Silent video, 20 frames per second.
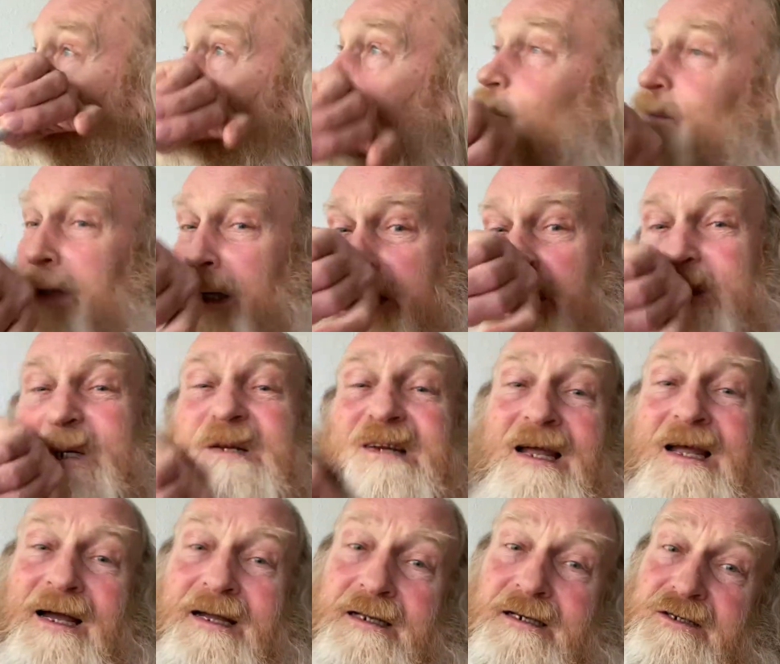basically
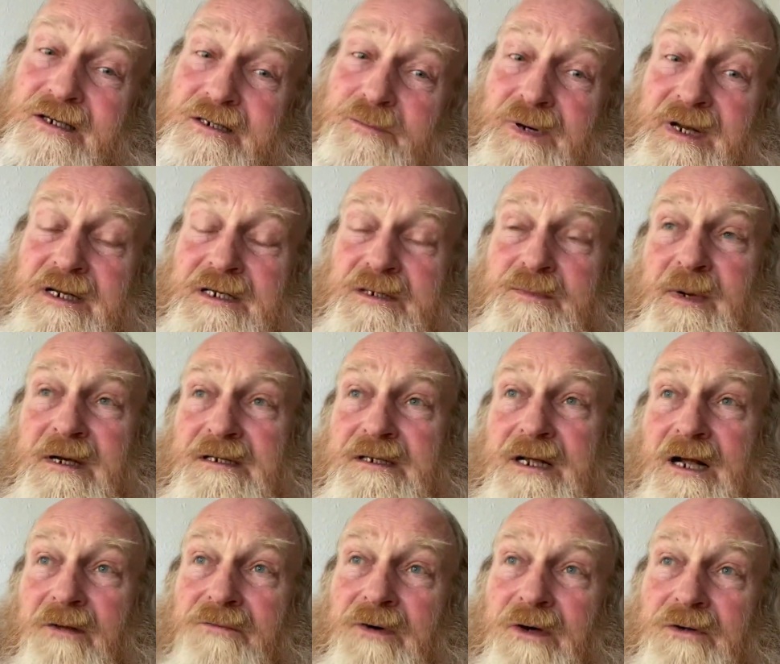I can just please
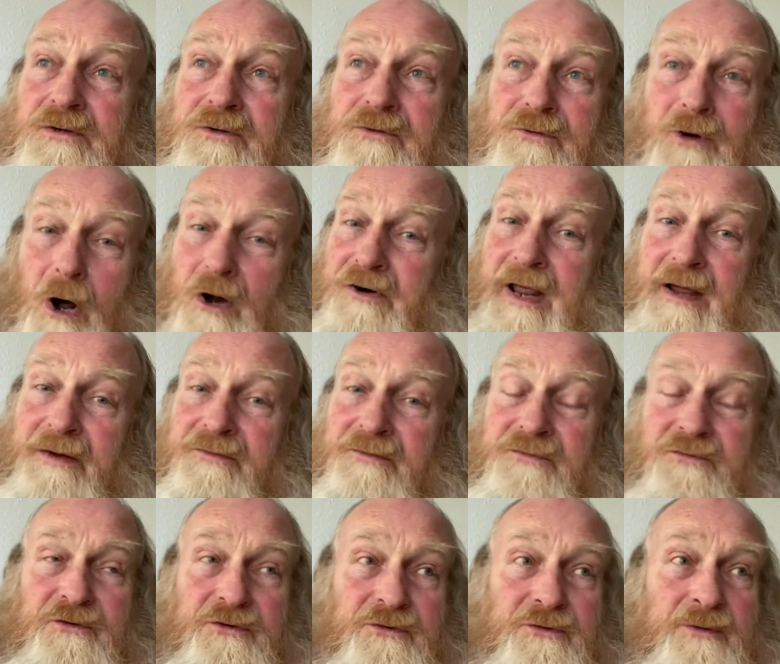myself. I do not have
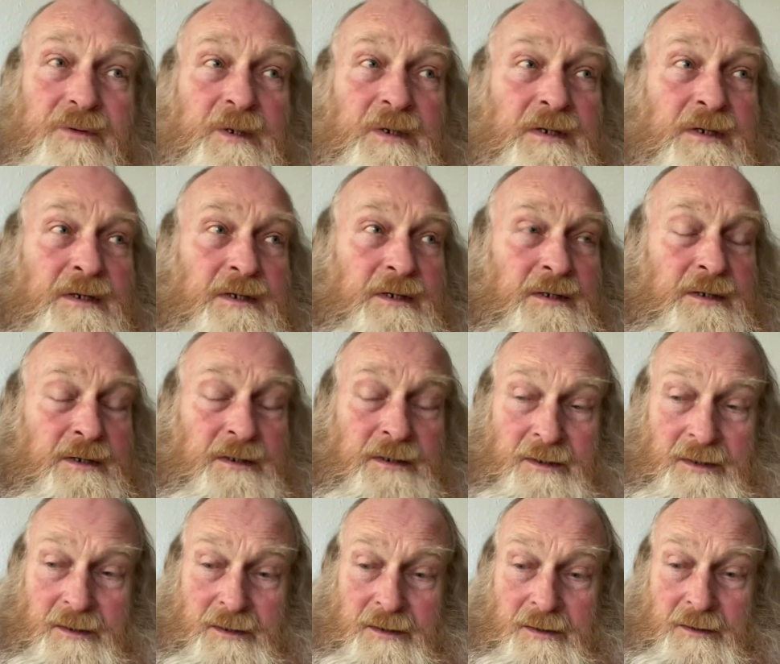to
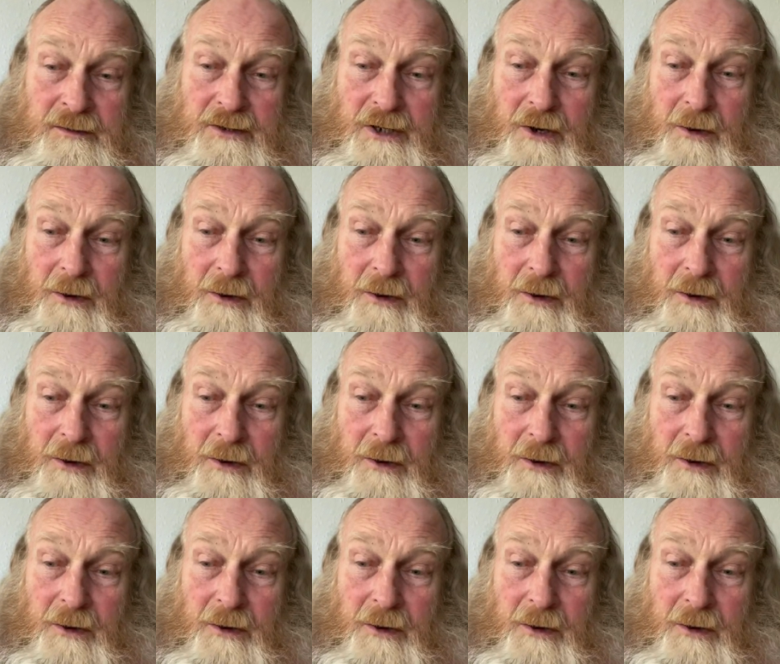go